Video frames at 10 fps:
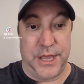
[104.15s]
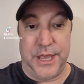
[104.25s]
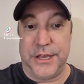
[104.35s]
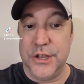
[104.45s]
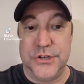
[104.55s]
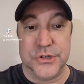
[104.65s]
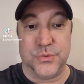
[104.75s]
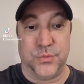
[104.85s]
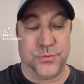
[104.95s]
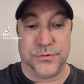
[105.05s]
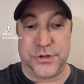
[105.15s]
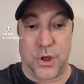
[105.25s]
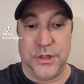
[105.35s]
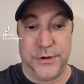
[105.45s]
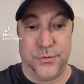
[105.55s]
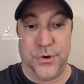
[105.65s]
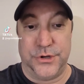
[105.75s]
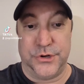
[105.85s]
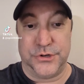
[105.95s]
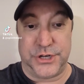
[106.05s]
it could just totally ruin
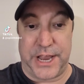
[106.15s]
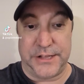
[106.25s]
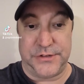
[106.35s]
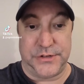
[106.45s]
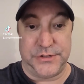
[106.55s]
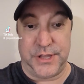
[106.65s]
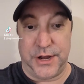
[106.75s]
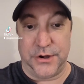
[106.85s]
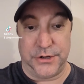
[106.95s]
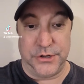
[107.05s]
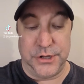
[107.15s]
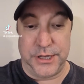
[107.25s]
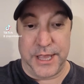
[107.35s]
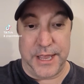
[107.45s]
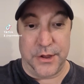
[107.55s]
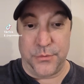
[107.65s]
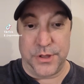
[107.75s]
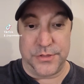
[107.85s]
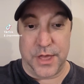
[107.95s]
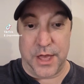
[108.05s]
your chances there. You could get hit
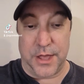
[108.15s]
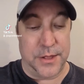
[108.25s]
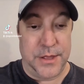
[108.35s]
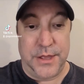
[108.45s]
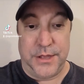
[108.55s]
with, there's